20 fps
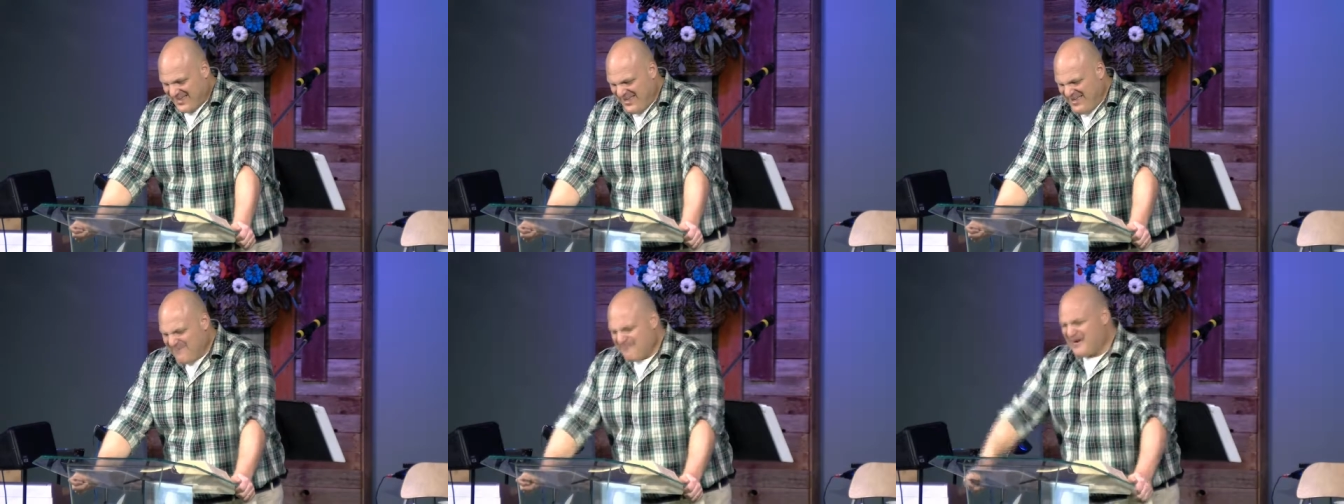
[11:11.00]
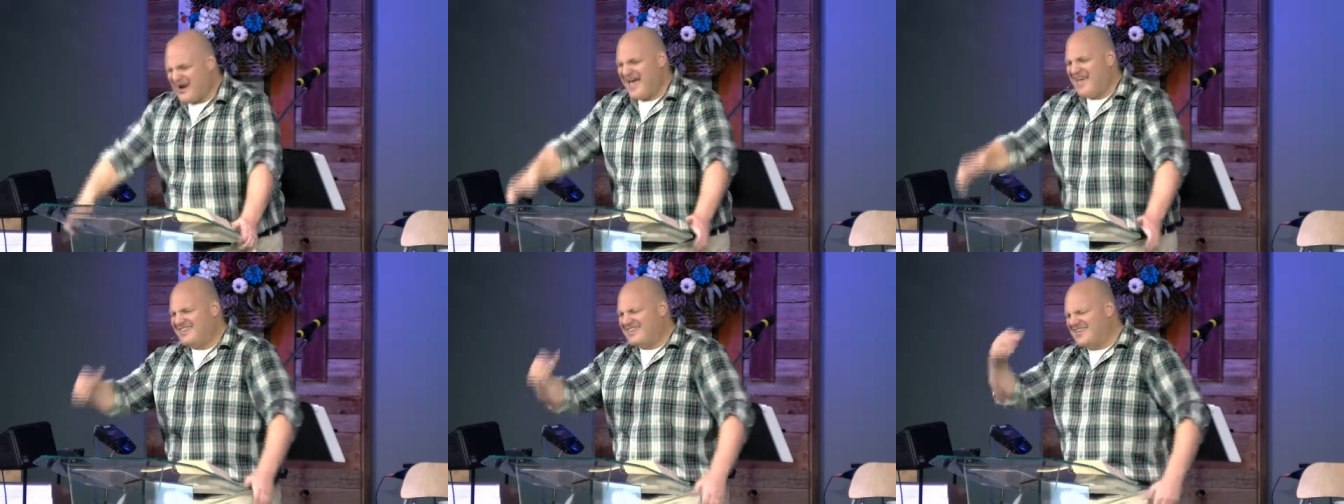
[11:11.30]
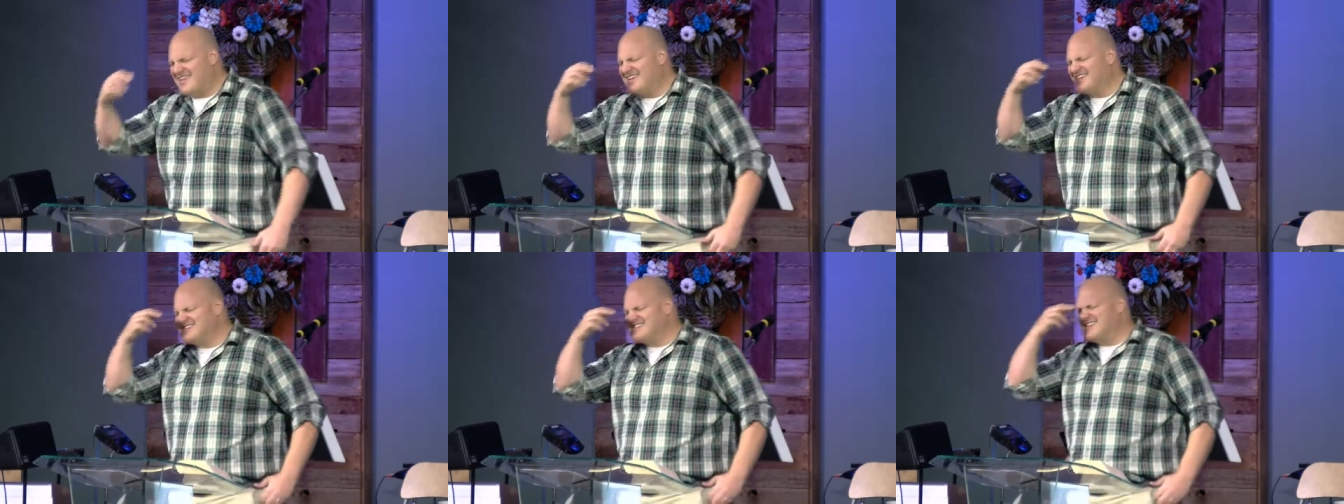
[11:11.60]
But I
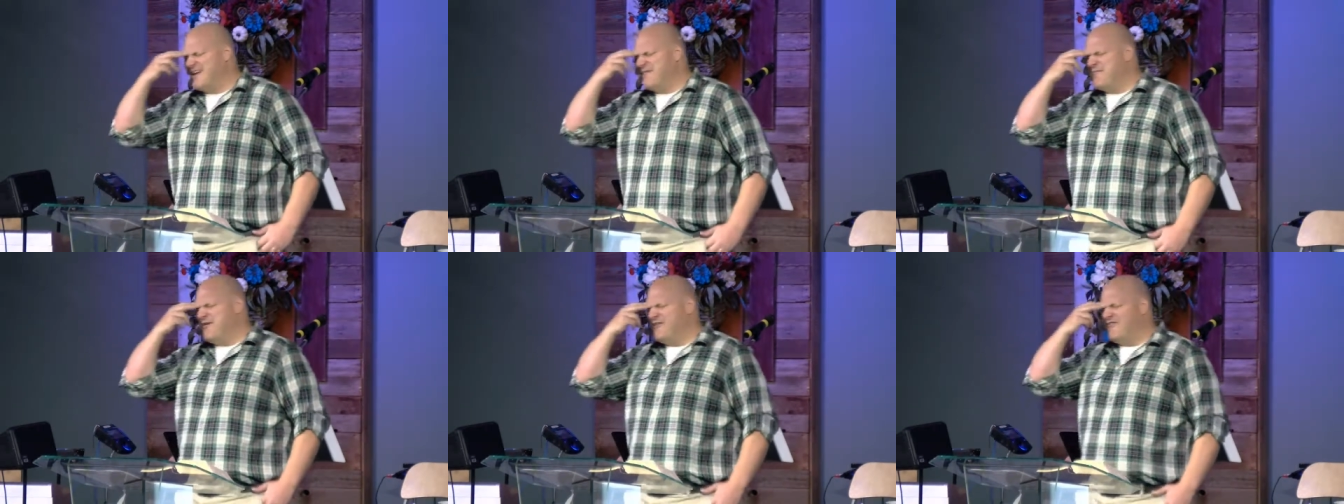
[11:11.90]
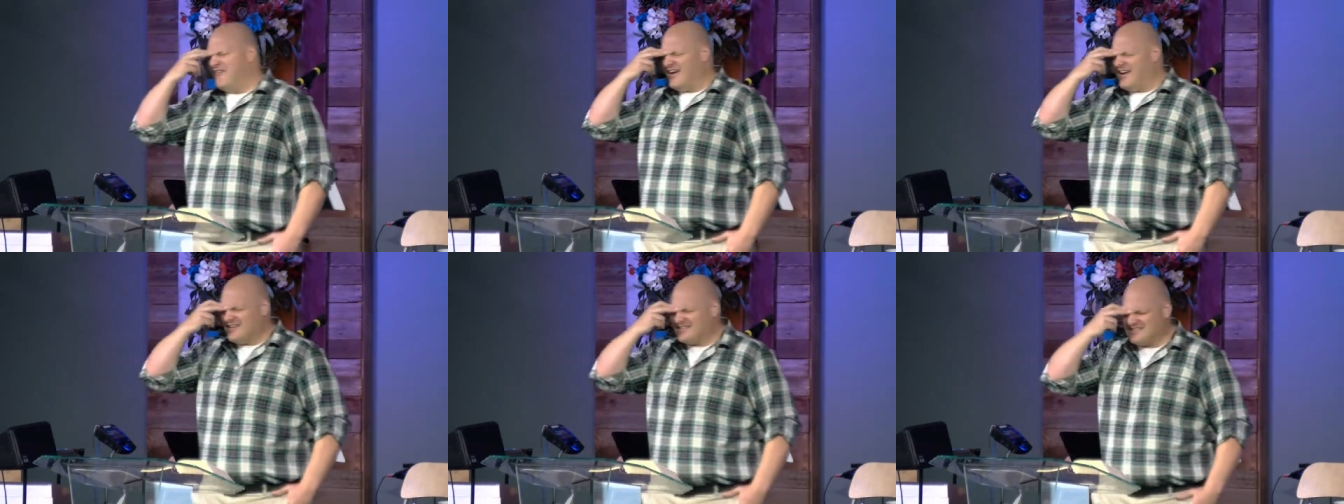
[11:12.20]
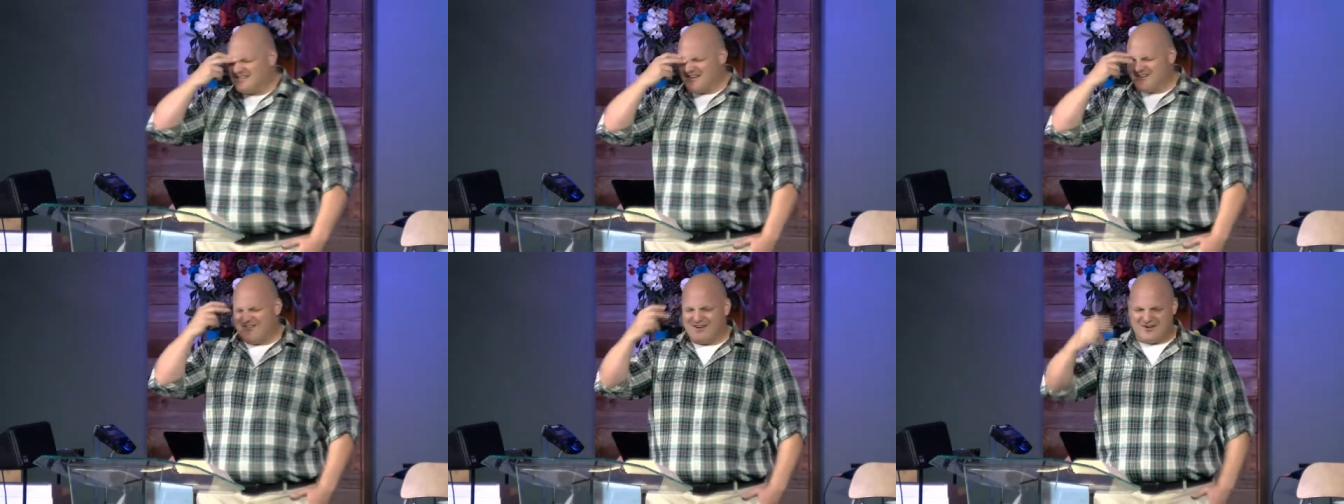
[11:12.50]
think some of us
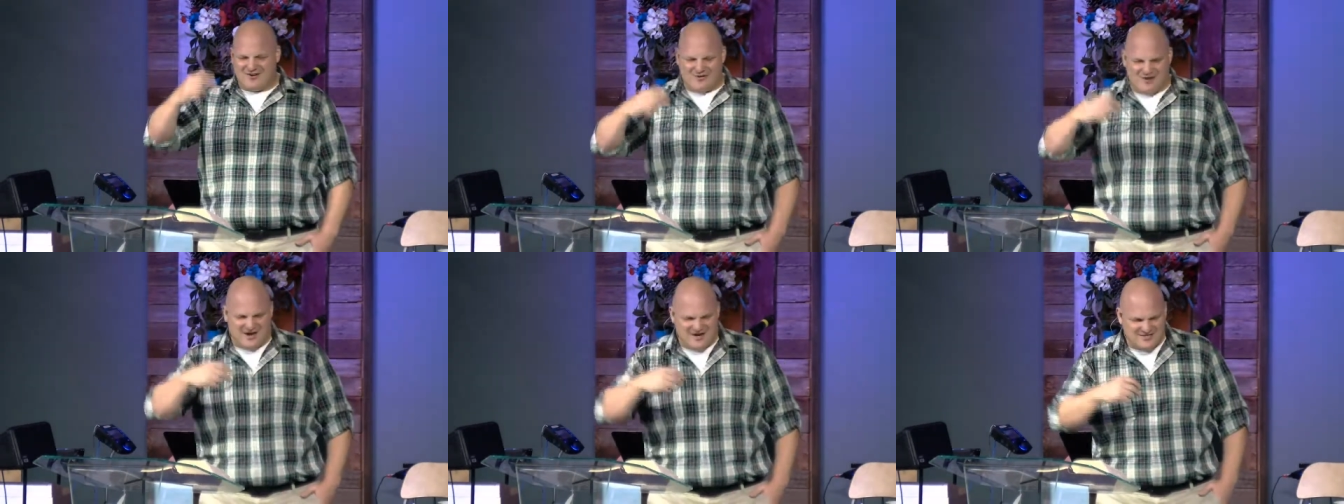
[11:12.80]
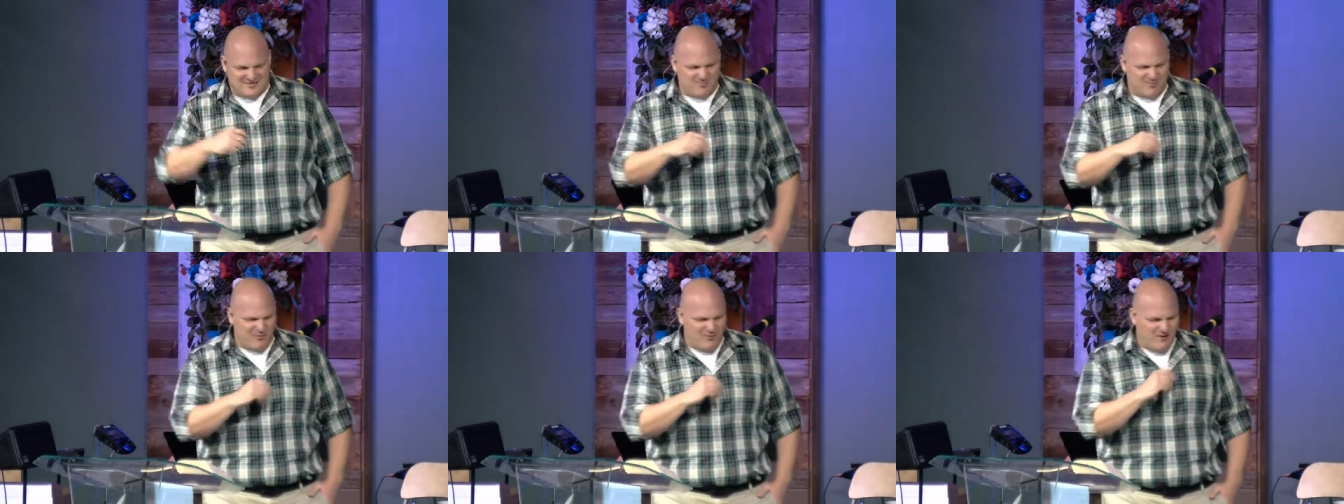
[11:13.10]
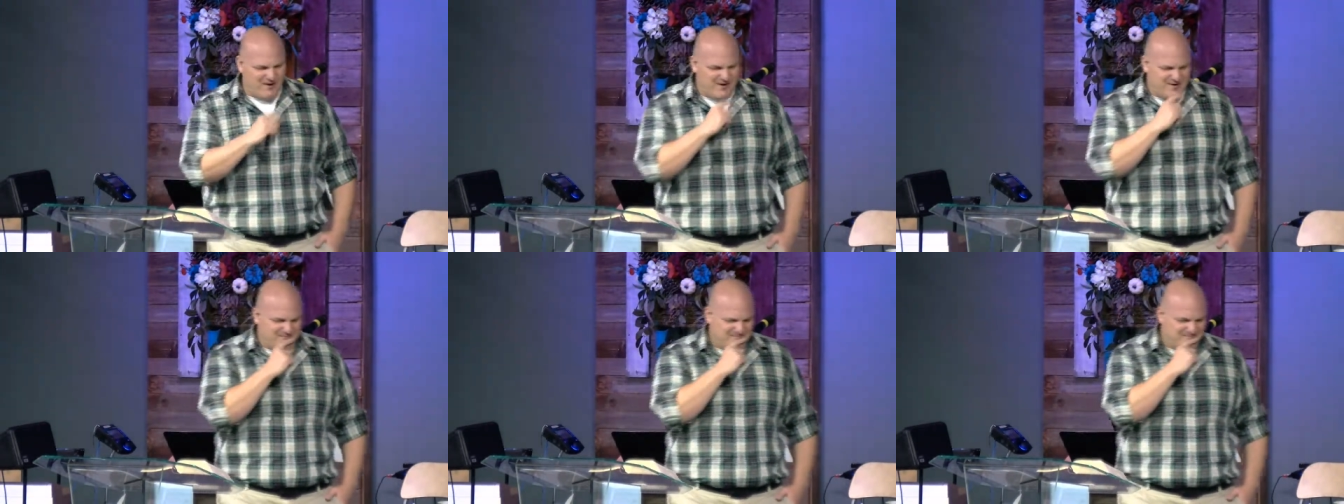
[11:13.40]
here at Grace Point,